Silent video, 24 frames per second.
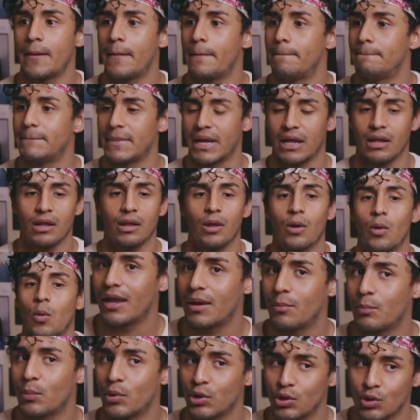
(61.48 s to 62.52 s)
male,
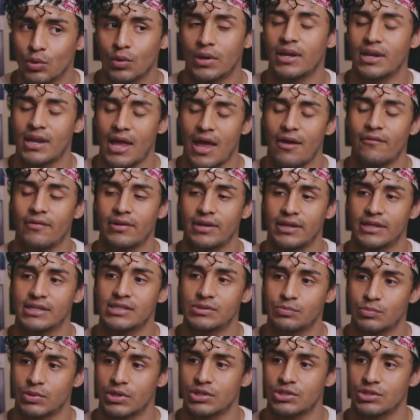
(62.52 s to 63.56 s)
but you can have an
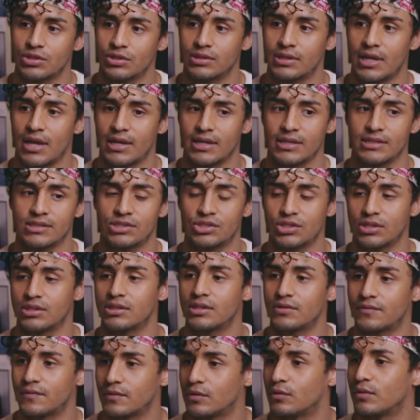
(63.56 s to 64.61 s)
expression that is
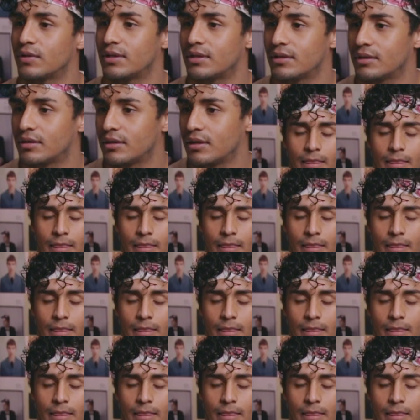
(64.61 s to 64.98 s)
gender fluid.